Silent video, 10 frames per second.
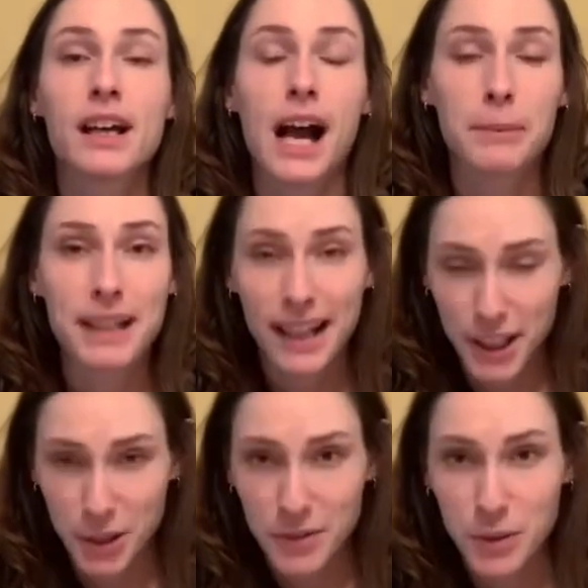I'm
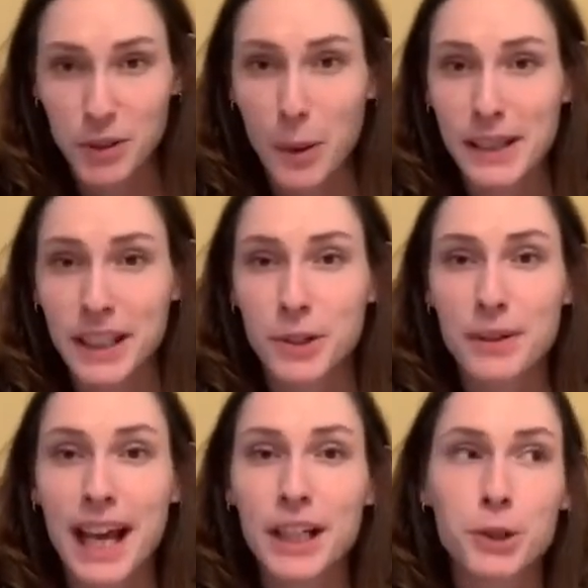telling you, if you're going to do
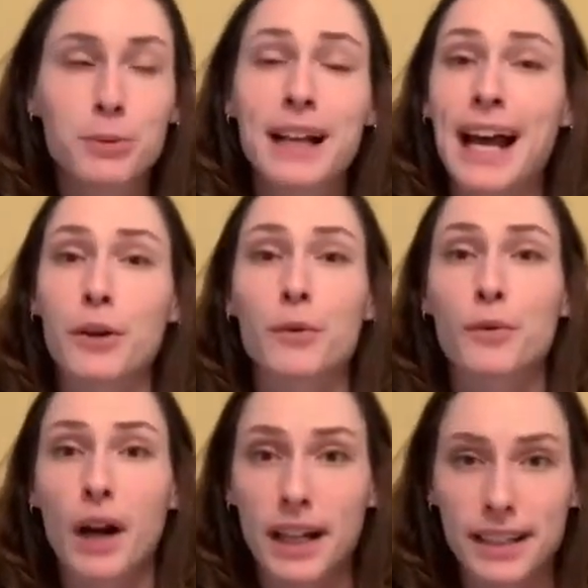that, you gotta
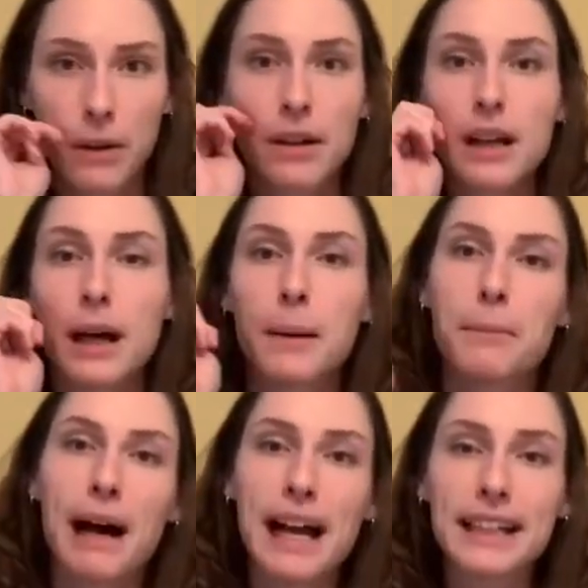run.
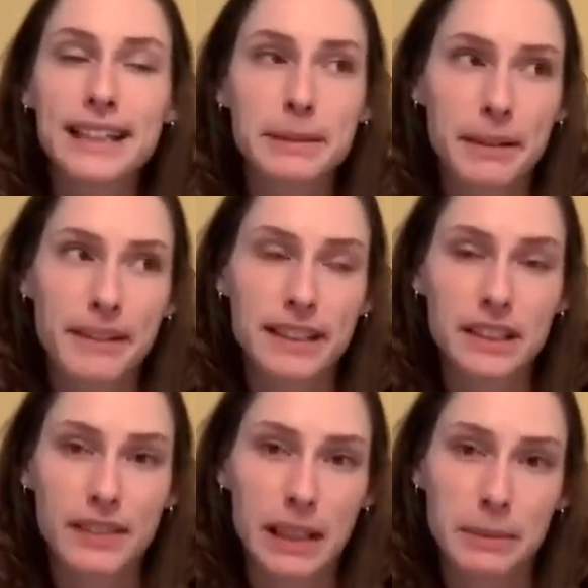My experience
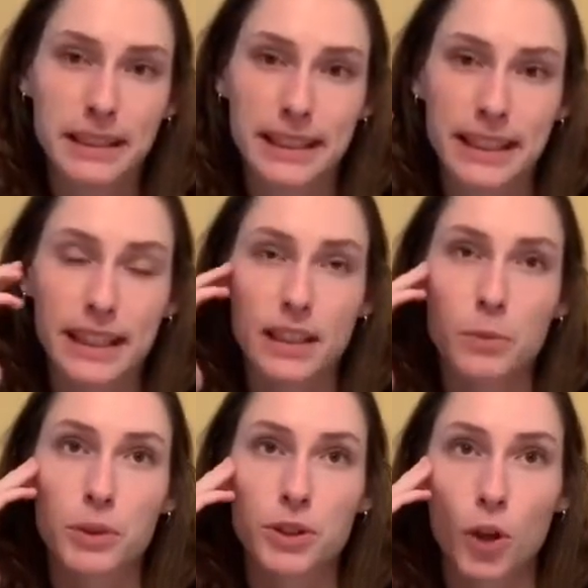of ABT
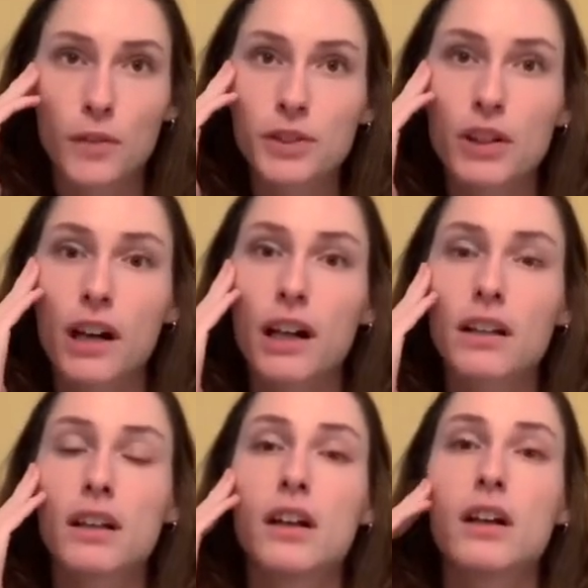was
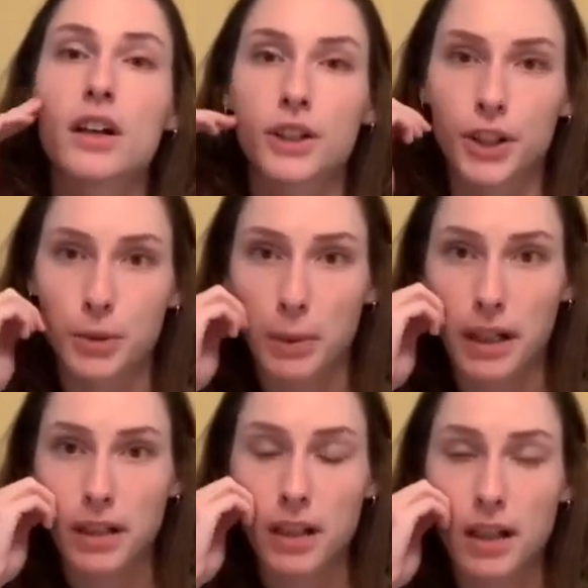overall a good
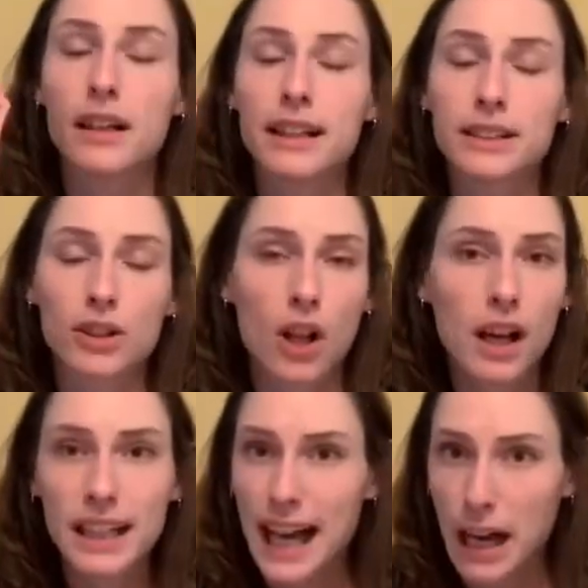one. It's
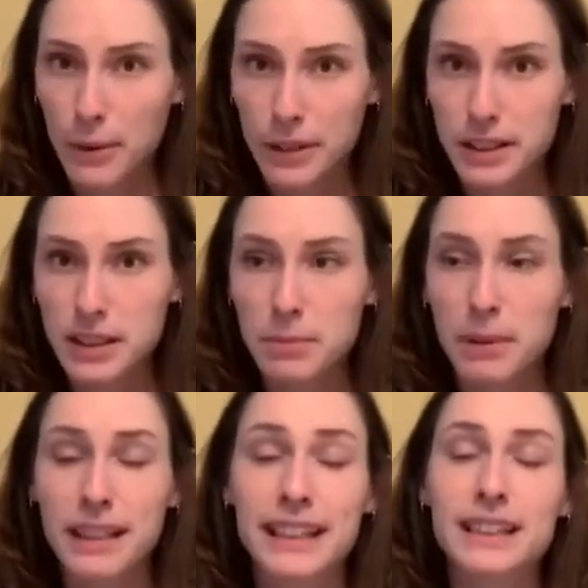long hours,
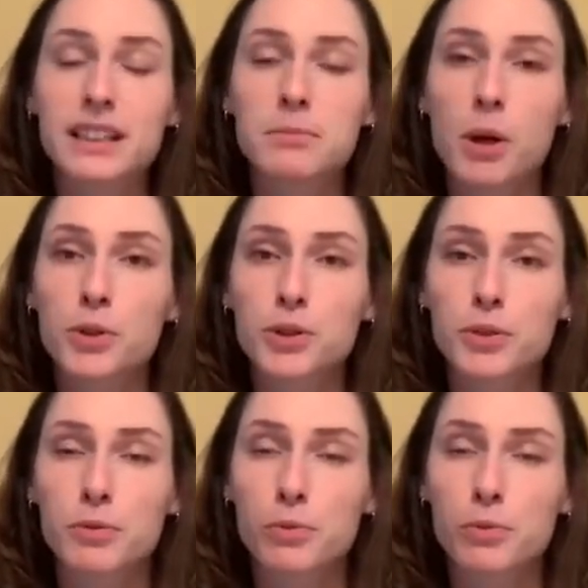but it is the most